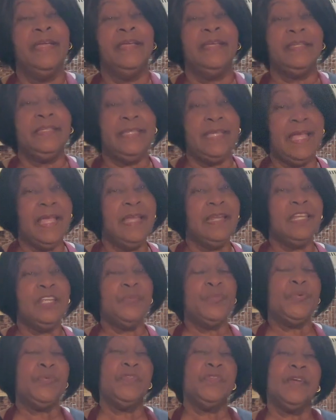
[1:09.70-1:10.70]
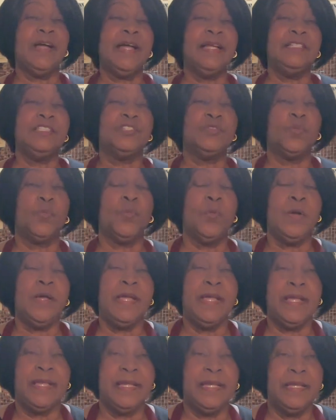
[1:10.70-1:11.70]
Canning provides a
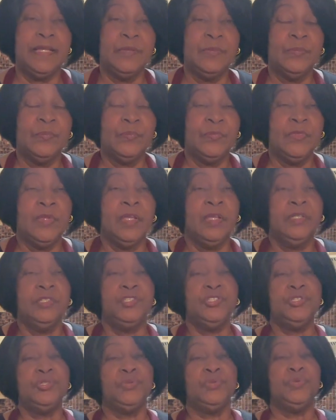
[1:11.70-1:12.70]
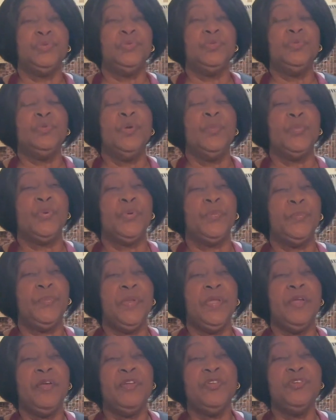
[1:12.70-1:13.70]
way to
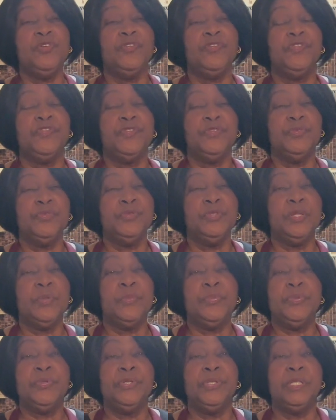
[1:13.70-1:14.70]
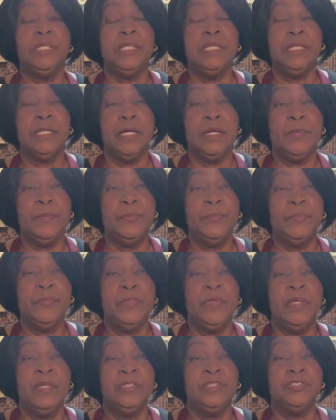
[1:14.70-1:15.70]
prepare your food and put it up
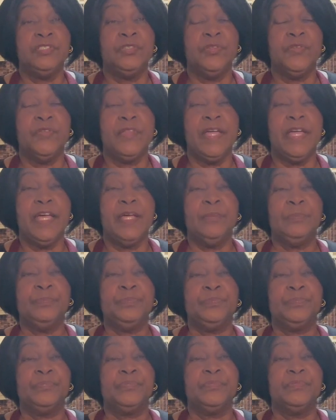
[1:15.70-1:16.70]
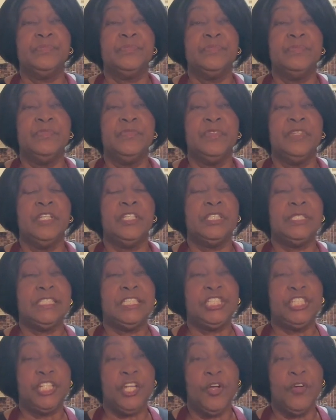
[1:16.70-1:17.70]
so that it's
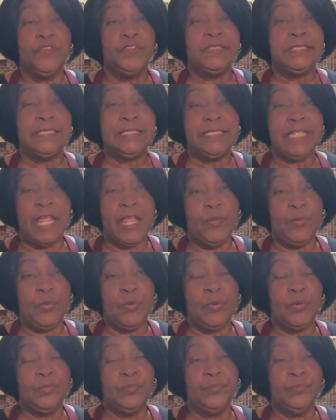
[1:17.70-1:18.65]
shelf stable.